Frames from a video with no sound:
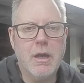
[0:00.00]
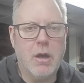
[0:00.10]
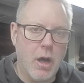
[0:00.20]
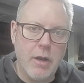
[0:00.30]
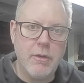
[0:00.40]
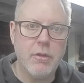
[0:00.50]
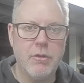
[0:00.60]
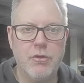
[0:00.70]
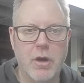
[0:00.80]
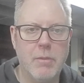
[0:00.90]
on the
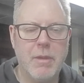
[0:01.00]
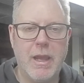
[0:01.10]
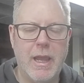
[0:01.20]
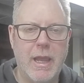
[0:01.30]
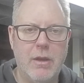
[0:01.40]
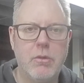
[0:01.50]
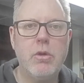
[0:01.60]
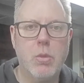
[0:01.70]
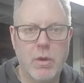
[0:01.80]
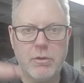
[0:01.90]
drum, and
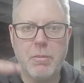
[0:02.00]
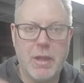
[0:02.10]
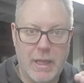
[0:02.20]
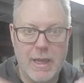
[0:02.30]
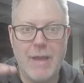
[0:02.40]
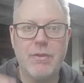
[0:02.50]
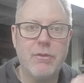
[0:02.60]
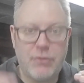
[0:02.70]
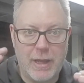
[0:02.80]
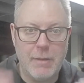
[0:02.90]
you want to play at the
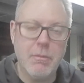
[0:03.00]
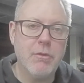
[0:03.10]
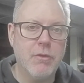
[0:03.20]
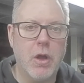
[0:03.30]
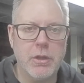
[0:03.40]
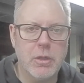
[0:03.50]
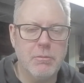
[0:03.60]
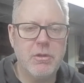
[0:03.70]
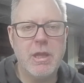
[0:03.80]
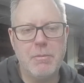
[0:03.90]
same volume
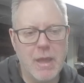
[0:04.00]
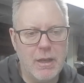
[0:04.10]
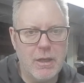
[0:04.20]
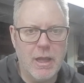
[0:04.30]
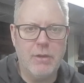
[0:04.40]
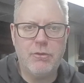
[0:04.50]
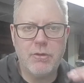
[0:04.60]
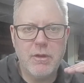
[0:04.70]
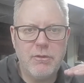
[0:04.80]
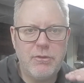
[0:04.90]
to keep that
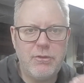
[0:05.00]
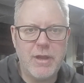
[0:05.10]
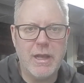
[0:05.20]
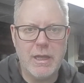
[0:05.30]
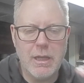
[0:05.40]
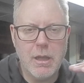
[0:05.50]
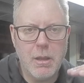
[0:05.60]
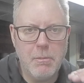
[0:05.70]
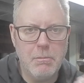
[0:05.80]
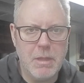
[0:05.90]
nice, steady
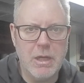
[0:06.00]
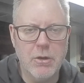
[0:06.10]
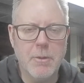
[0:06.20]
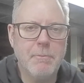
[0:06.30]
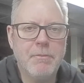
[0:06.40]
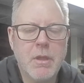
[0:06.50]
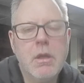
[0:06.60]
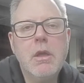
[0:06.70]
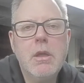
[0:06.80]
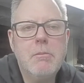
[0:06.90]
meter.
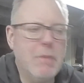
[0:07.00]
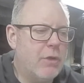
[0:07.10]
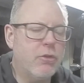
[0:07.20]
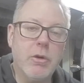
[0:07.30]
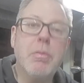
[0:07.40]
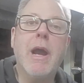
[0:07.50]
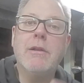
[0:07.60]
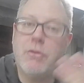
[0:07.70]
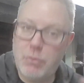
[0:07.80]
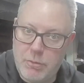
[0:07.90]
Make sure to
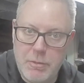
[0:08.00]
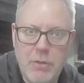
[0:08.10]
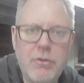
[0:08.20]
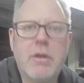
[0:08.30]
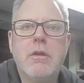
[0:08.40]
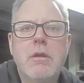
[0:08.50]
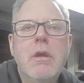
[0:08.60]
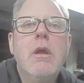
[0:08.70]
practice with music.